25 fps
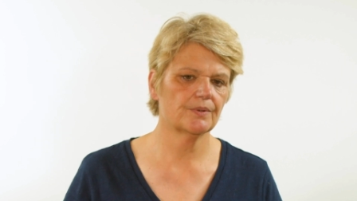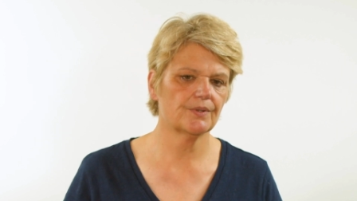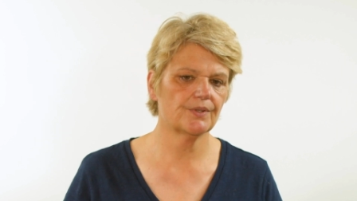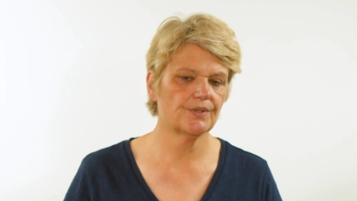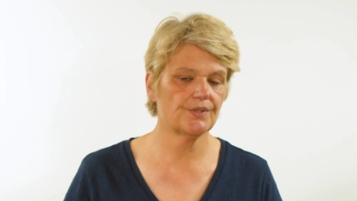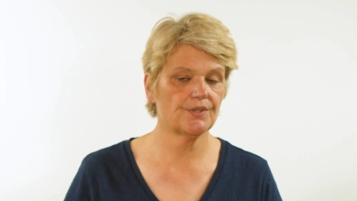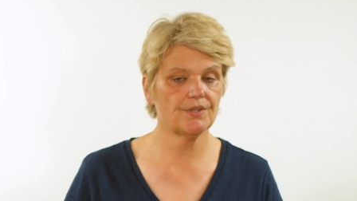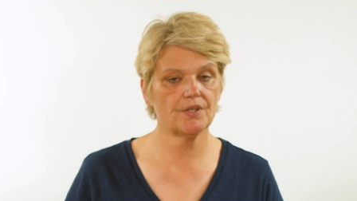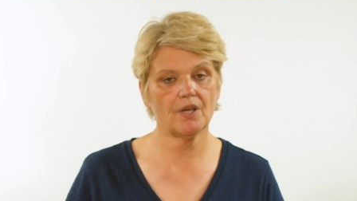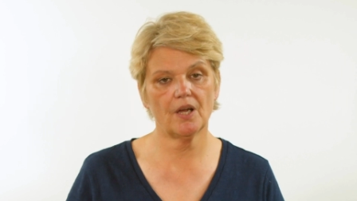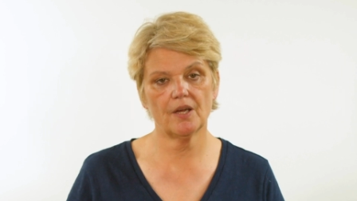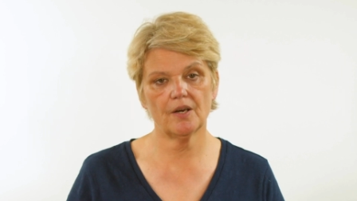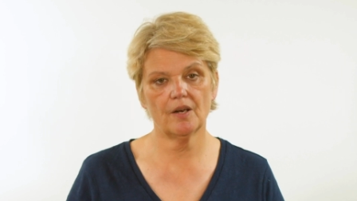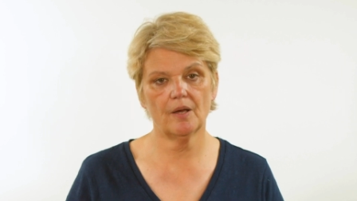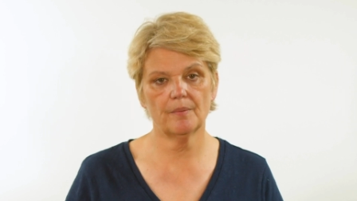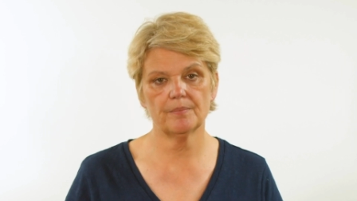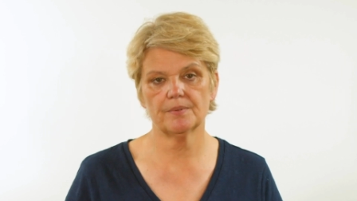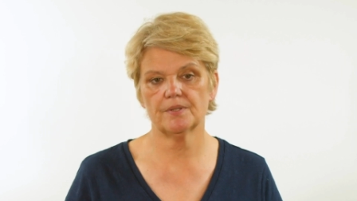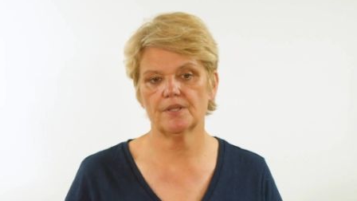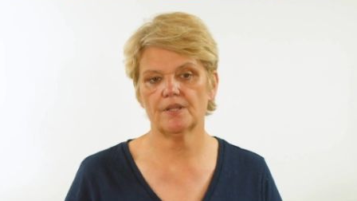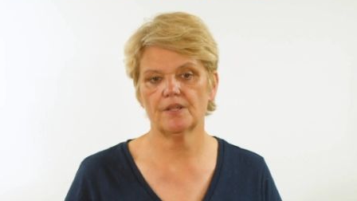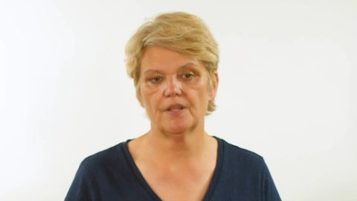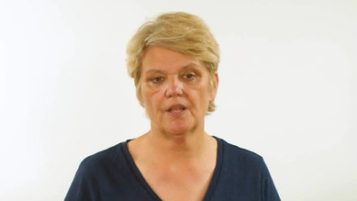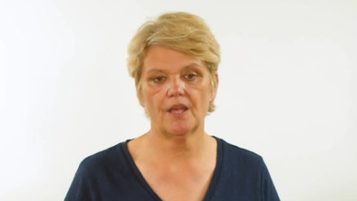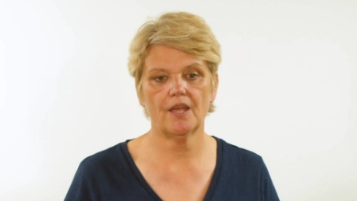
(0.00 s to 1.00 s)
to sign up
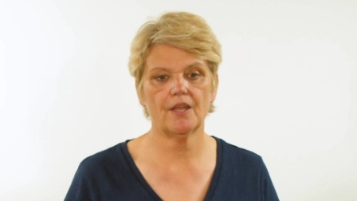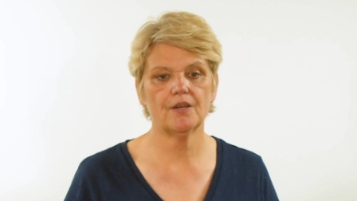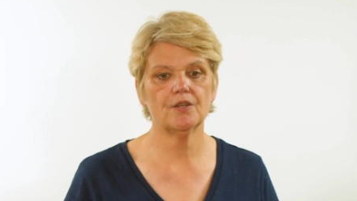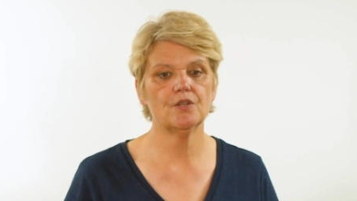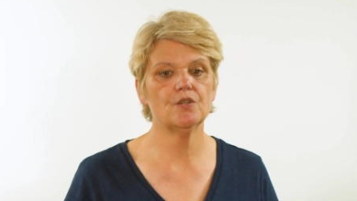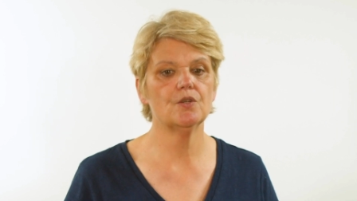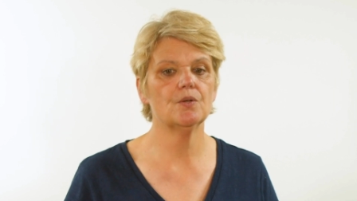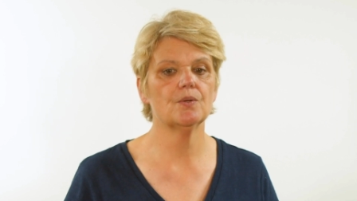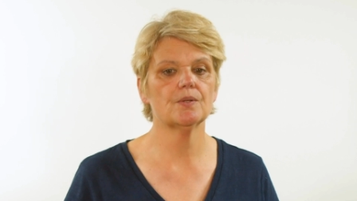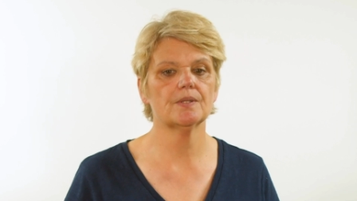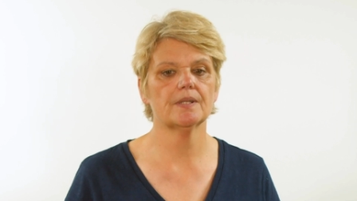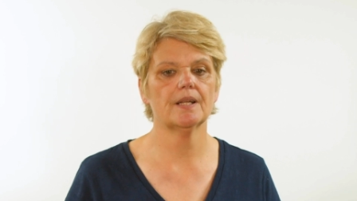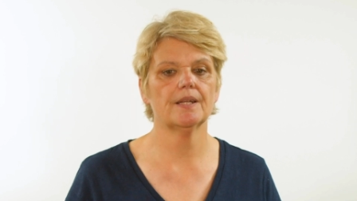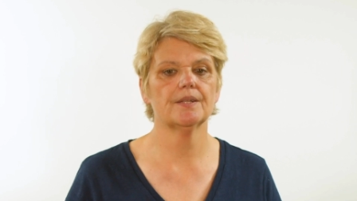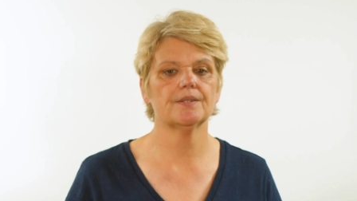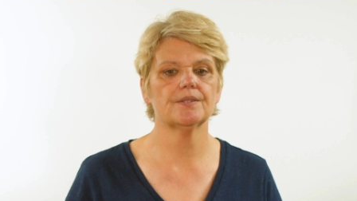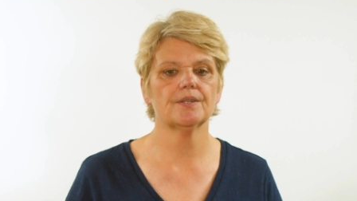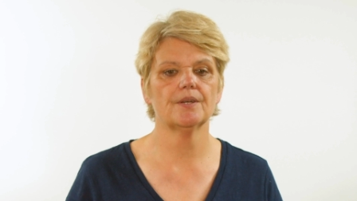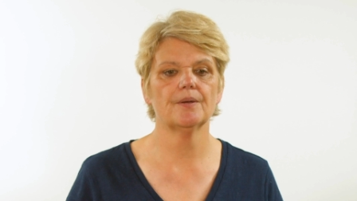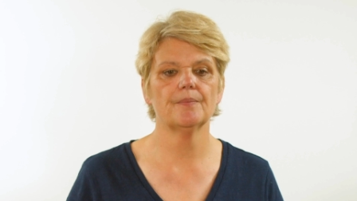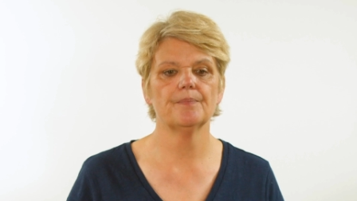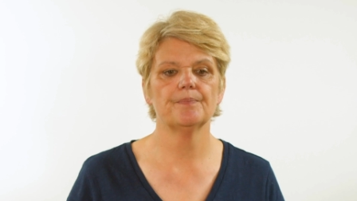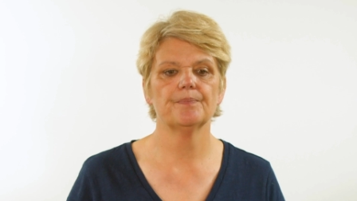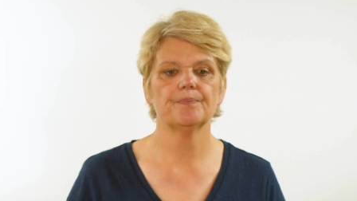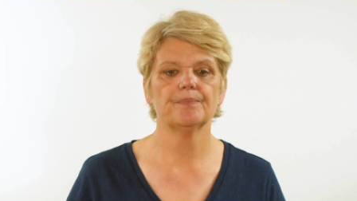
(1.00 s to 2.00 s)
to their
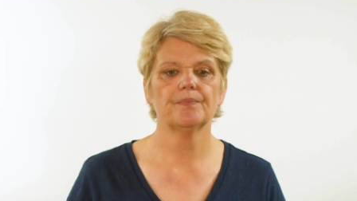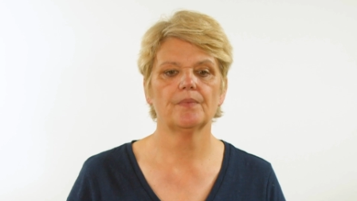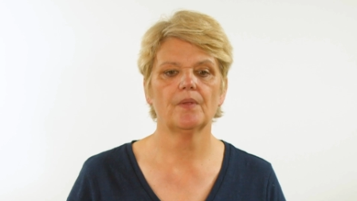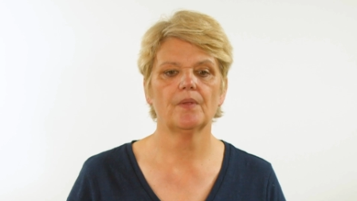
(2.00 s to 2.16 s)
newsletter,